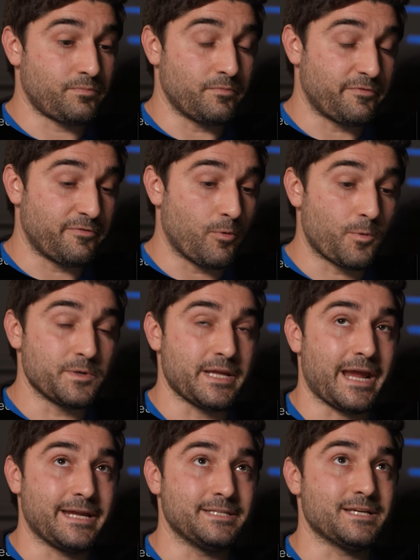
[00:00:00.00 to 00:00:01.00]
4 to
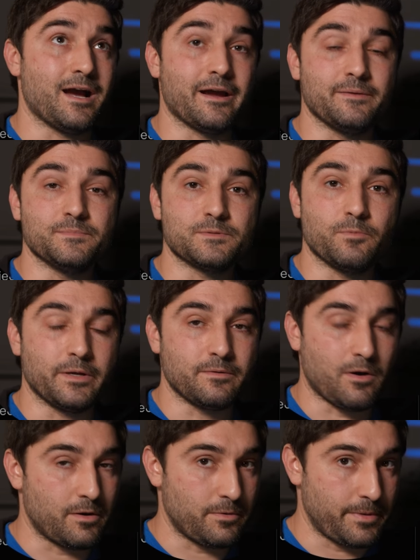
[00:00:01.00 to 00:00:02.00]
8 times what
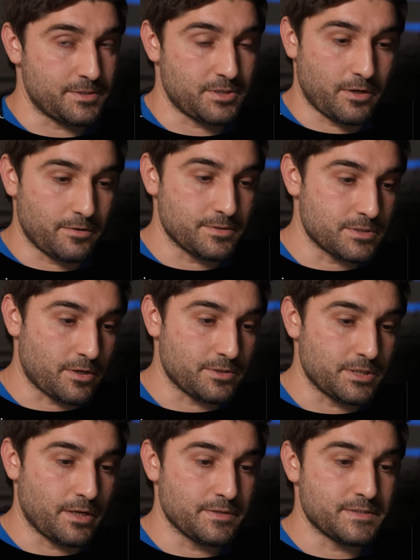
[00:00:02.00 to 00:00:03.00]
Auto HDR is
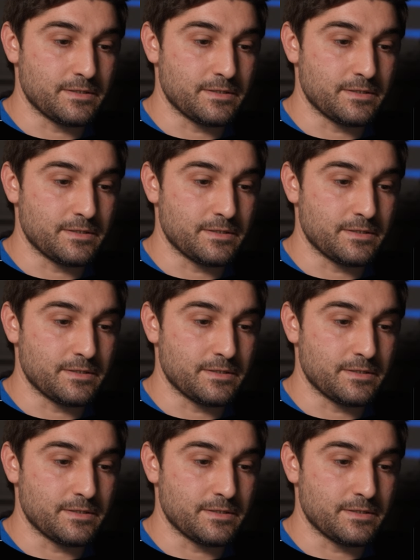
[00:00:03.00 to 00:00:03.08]
charging us,